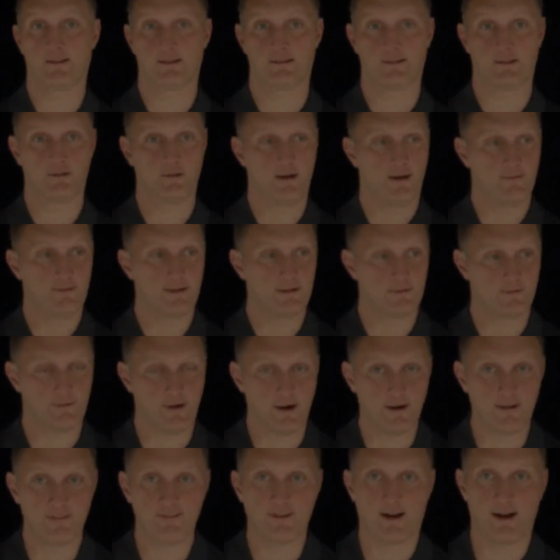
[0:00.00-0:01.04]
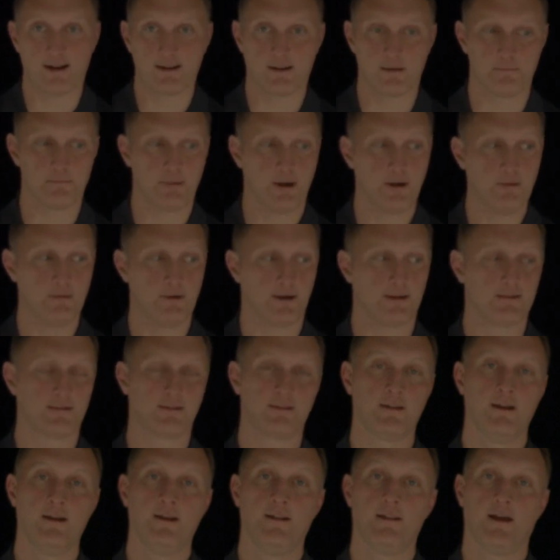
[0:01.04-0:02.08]
That you have these verified
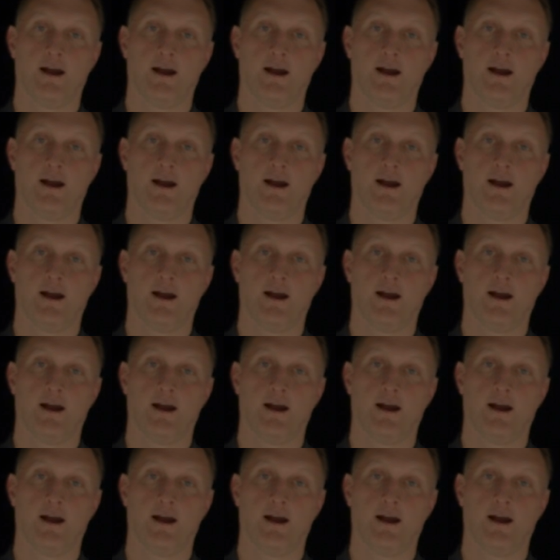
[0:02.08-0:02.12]
components.